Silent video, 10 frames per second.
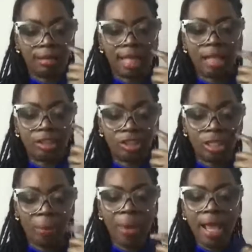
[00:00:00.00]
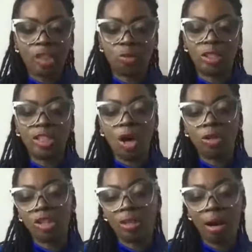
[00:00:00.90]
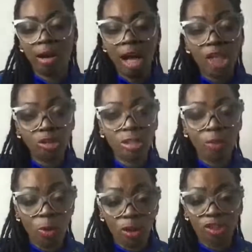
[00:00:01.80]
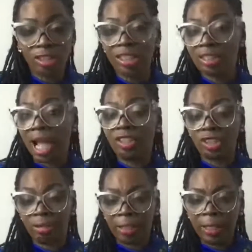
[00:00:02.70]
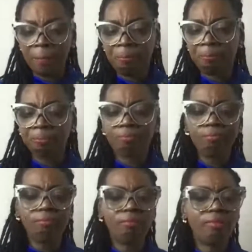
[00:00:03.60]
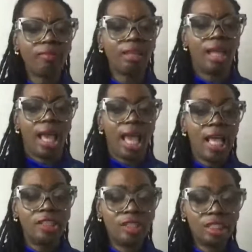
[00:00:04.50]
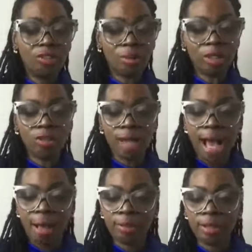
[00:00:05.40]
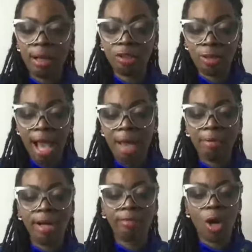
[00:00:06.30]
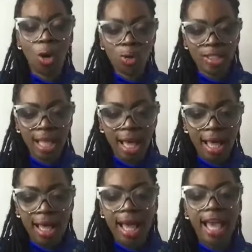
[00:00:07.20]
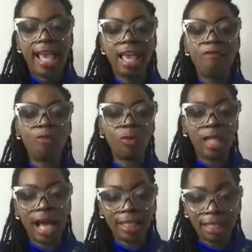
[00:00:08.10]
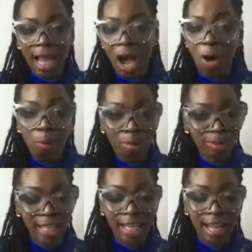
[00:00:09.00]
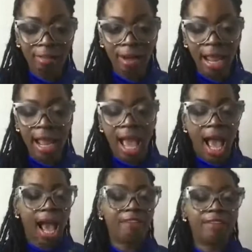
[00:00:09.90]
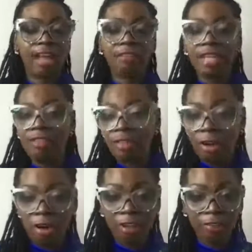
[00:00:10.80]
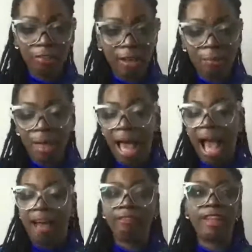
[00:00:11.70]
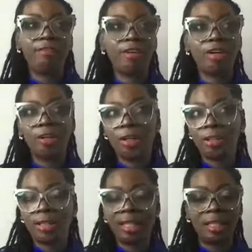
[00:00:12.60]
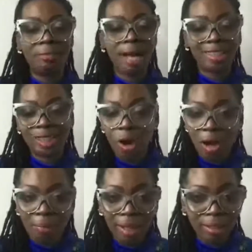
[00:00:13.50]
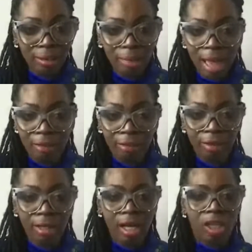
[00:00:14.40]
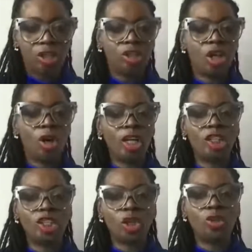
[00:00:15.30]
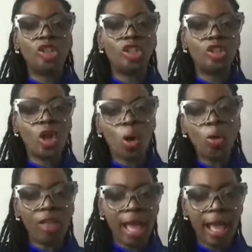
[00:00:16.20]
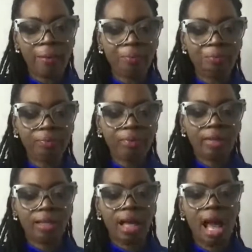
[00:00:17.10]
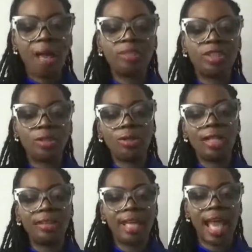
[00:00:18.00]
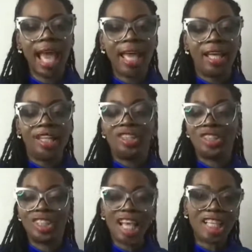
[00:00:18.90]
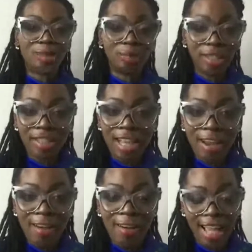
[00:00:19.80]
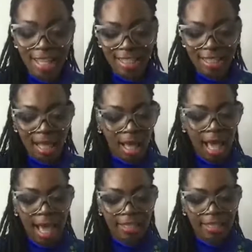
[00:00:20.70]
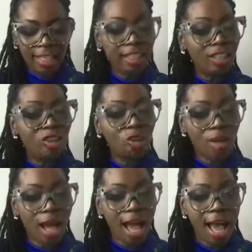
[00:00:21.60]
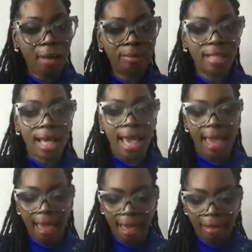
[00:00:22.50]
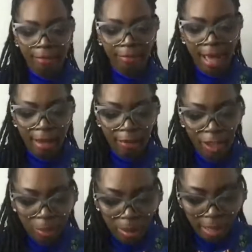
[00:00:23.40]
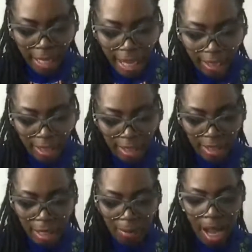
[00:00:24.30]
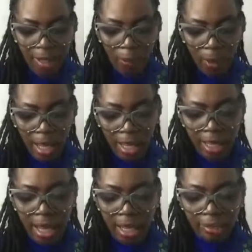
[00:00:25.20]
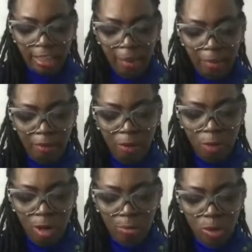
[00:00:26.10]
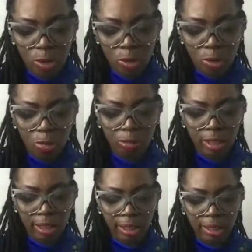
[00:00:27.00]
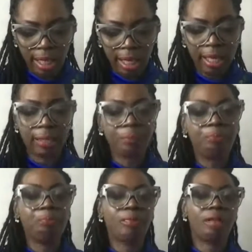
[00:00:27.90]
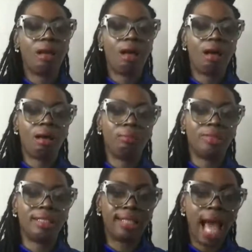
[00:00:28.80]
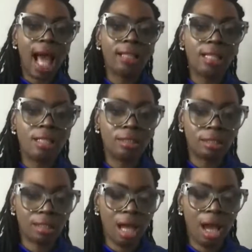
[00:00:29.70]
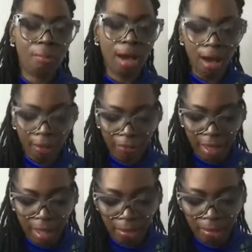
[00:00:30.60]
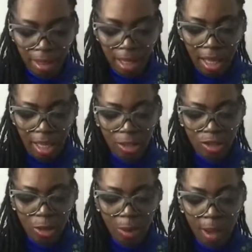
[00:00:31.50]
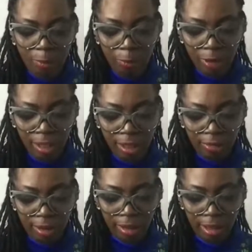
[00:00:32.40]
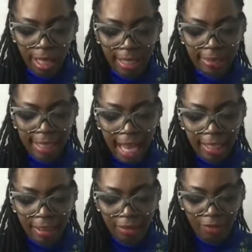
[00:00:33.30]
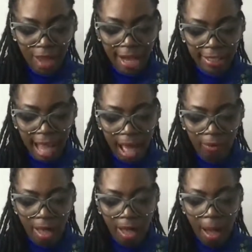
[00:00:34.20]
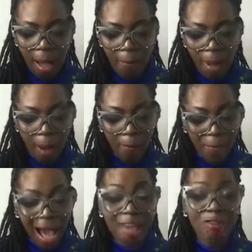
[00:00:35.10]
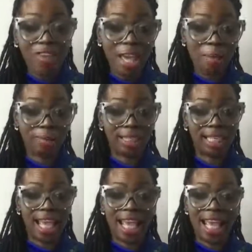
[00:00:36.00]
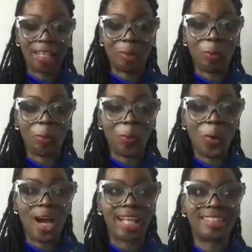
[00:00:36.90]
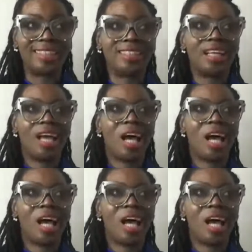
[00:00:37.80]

Dr. Gina Page, we know this, her country of origin is Nigeria, and she is from the tribe of Hosa and Fulani. I hope I'm saying that right. I've never even heard of them. I've never heard anybody talk about them ever, and so to know that, I'm certain that she has been there, has seen these tribes, have communicated in some kind of way, shape, or form to really get the knowledge of them. And so I'm really, really excited to find out about my family and what